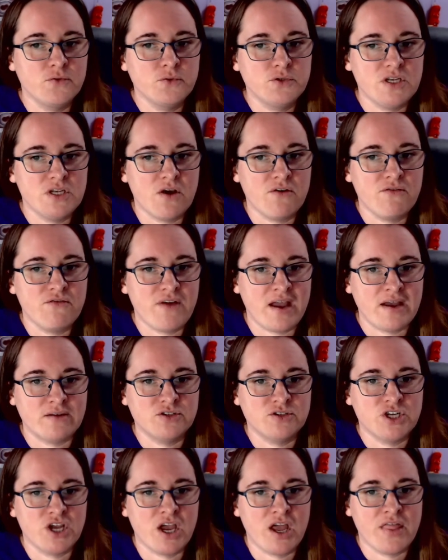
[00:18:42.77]
off
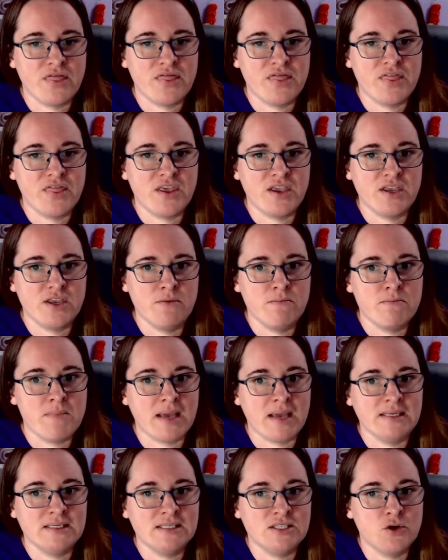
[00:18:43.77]
voucher that you
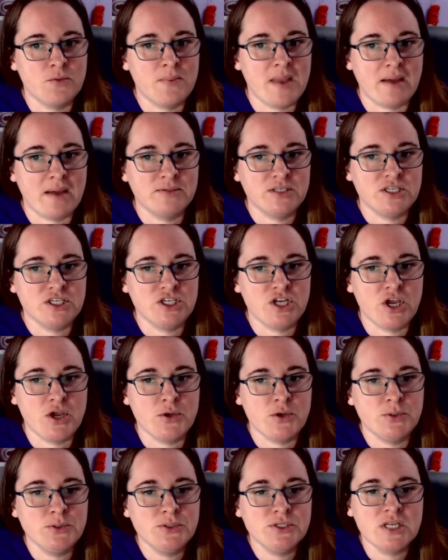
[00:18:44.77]
may still be able to
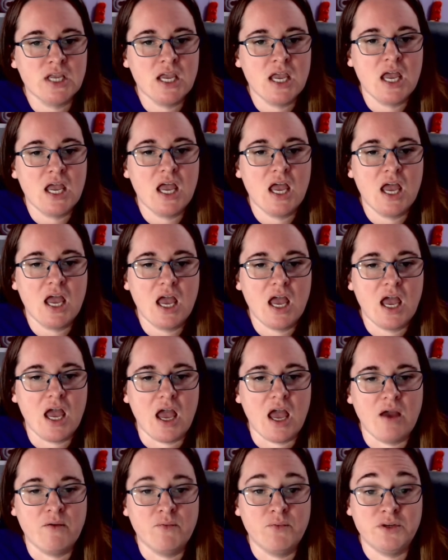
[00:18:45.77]
use,
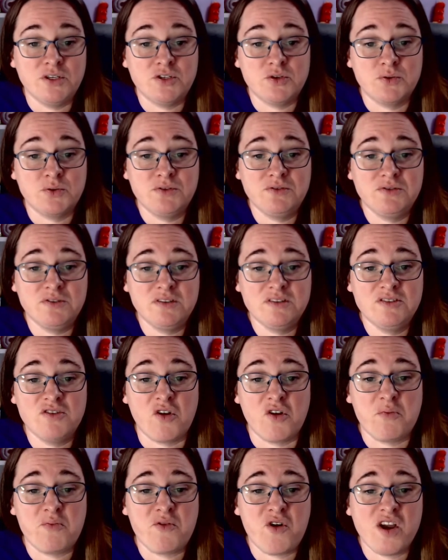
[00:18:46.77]
which will
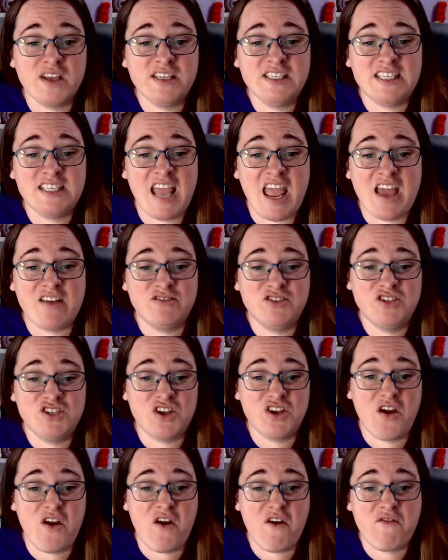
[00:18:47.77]
knock the price down
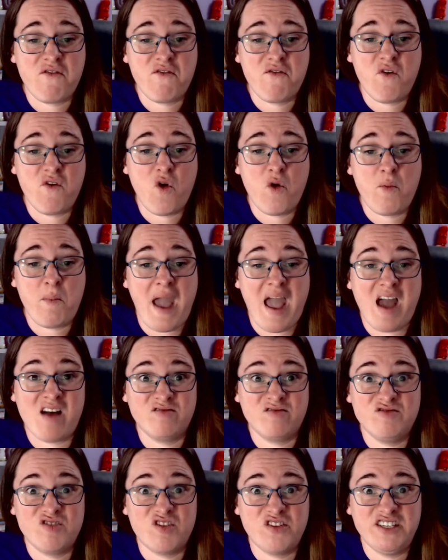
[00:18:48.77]
to
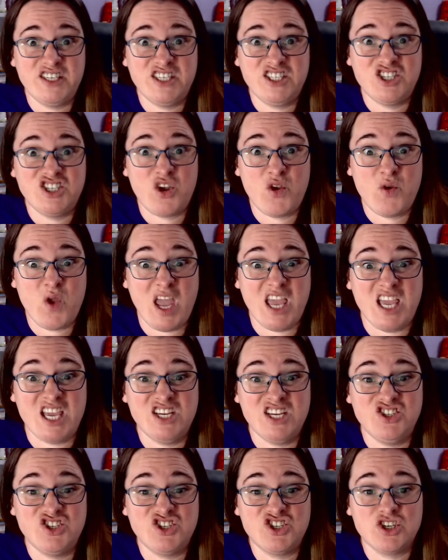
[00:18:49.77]
£4.92
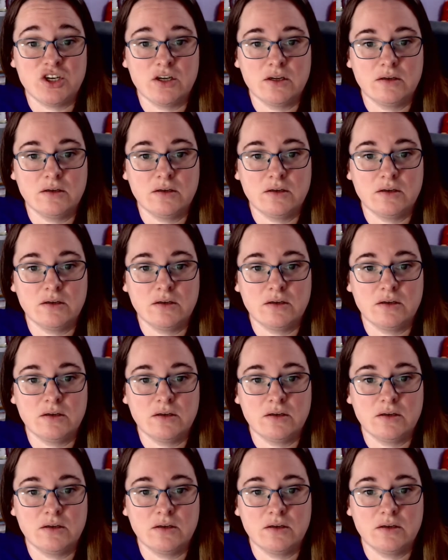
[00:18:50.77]
each.